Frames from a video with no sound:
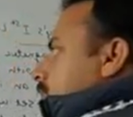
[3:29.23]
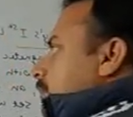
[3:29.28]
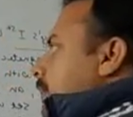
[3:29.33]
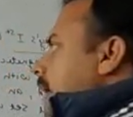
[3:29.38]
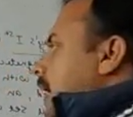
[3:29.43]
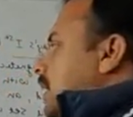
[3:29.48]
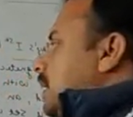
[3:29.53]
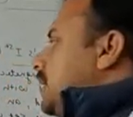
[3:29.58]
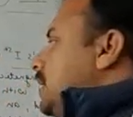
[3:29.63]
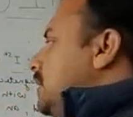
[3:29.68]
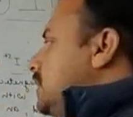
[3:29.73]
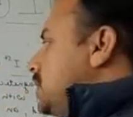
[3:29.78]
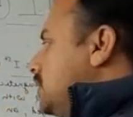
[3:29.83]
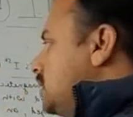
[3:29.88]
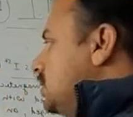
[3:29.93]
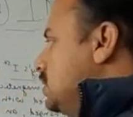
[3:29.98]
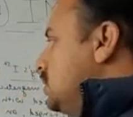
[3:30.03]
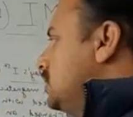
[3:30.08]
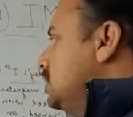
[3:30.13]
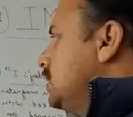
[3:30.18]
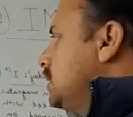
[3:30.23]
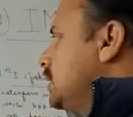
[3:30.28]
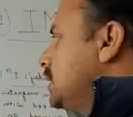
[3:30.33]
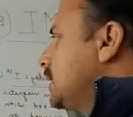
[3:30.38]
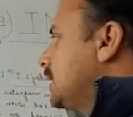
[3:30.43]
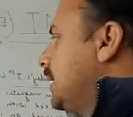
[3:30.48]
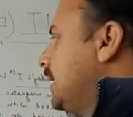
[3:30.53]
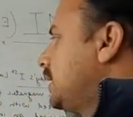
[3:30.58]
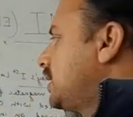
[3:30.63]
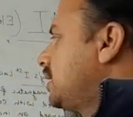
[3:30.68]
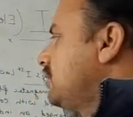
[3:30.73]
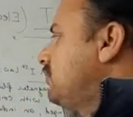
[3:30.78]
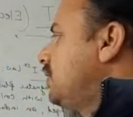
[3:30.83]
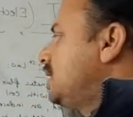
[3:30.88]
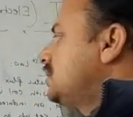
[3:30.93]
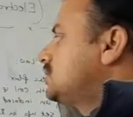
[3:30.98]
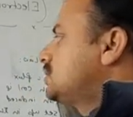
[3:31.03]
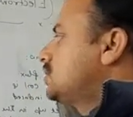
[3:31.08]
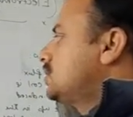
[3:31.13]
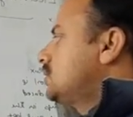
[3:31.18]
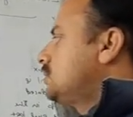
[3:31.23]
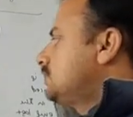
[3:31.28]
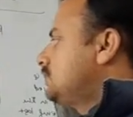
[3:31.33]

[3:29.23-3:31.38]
magnet get reversed,